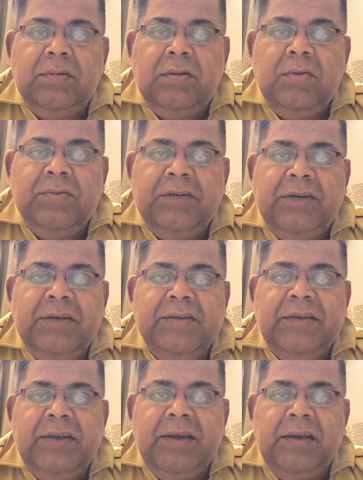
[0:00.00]

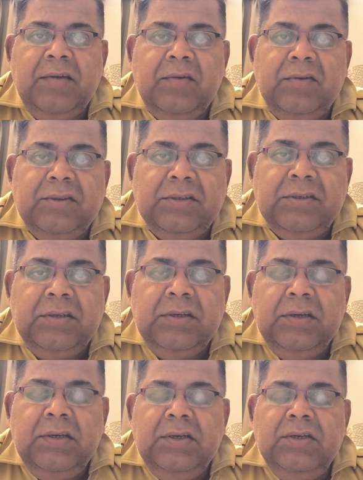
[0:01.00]
obstetrics and gynecology.
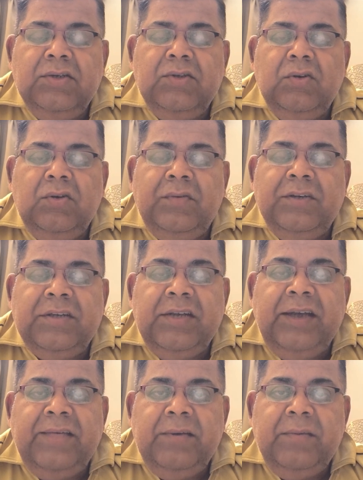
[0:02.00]
So
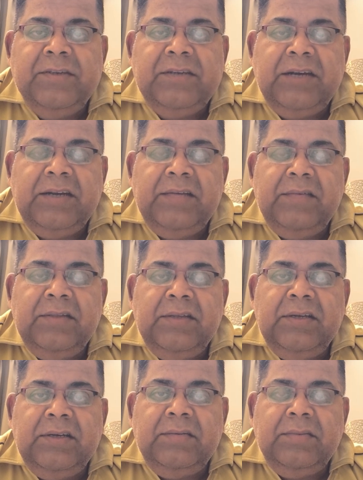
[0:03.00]
firstly, I will be starting with
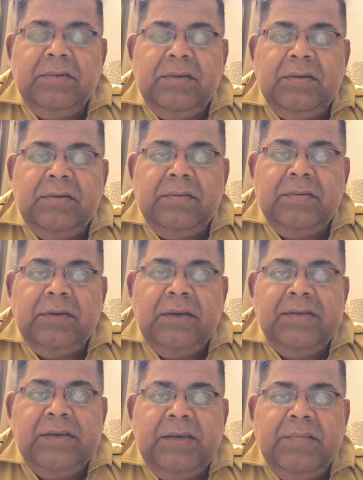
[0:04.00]
the
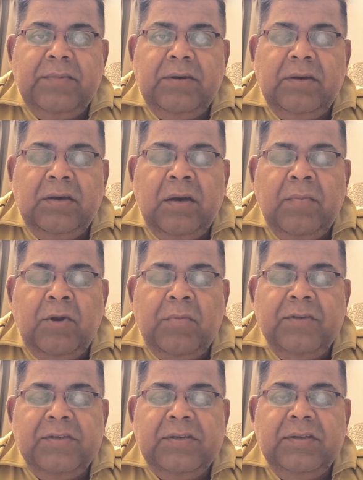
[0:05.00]
as I
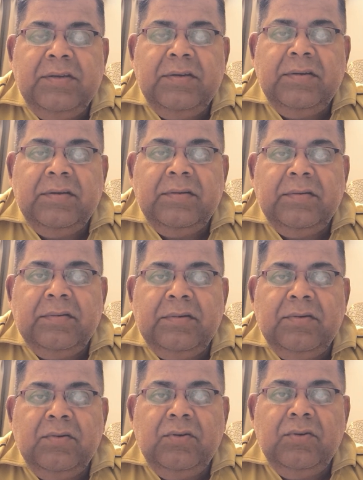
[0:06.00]
promised
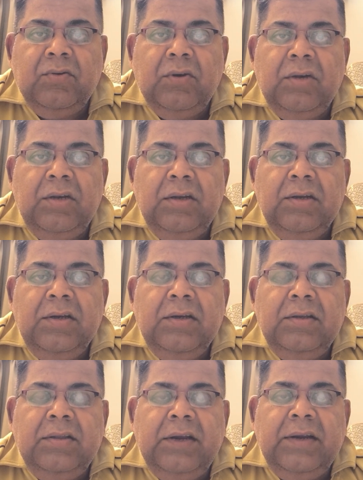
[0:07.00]
to you all,
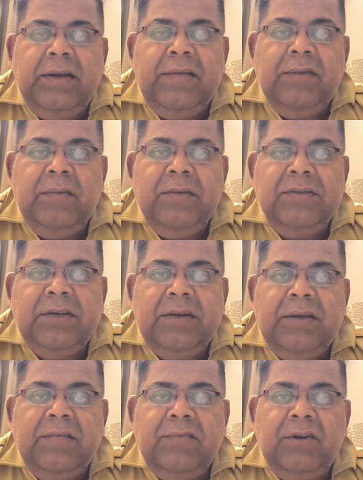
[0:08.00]
that I will be
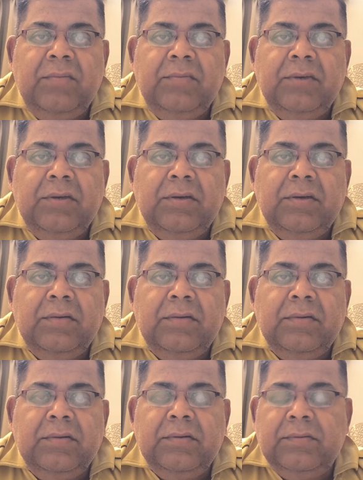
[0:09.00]
starting from
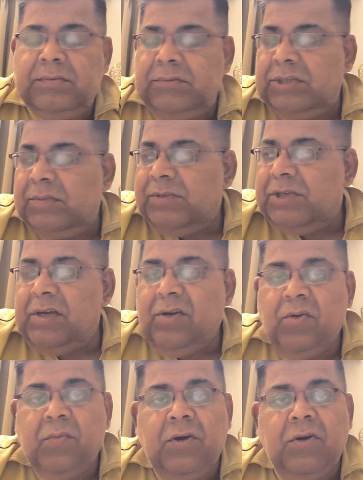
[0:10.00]
germ cell
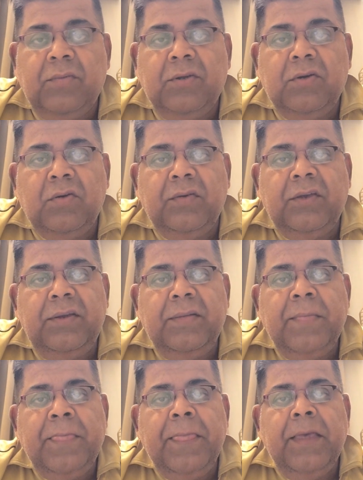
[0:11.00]
tumor of the ovary.
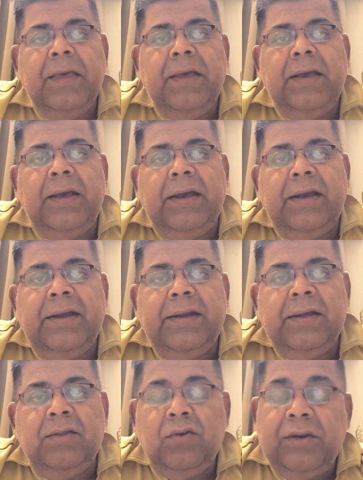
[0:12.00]
And
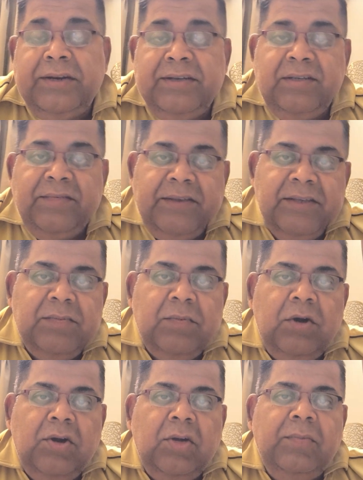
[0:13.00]
though it is a very
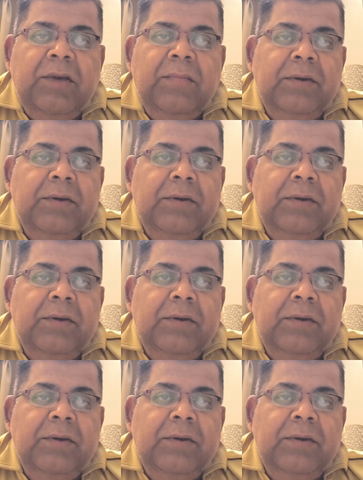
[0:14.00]
small topic,